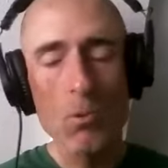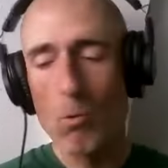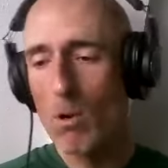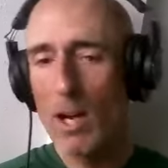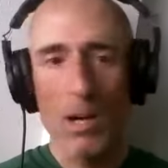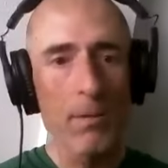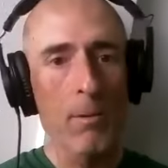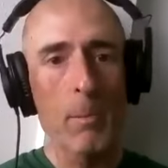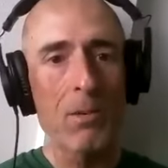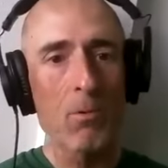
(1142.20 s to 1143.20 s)
or however
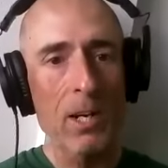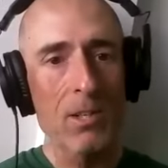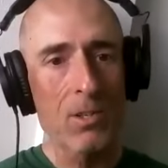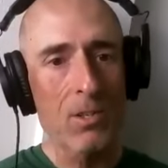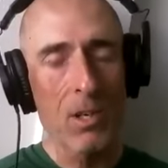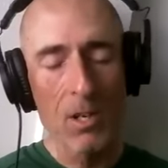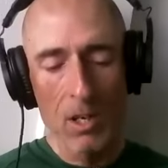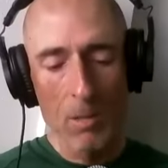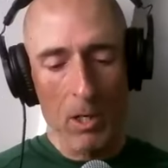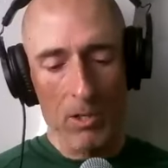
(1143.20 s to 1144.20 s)
many races,
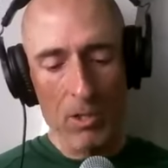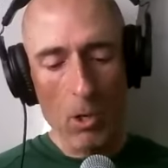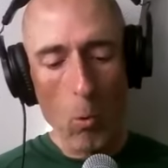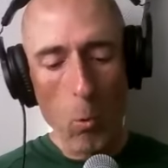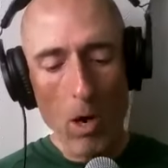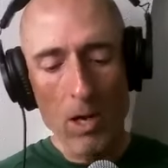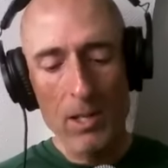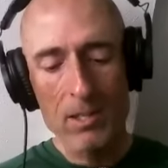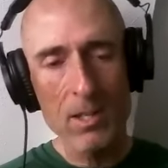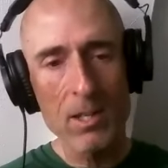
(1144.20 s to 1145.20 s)
because the
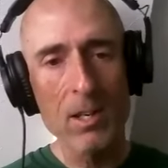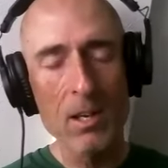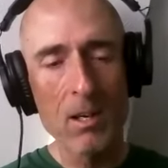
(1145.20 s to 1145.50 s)
quality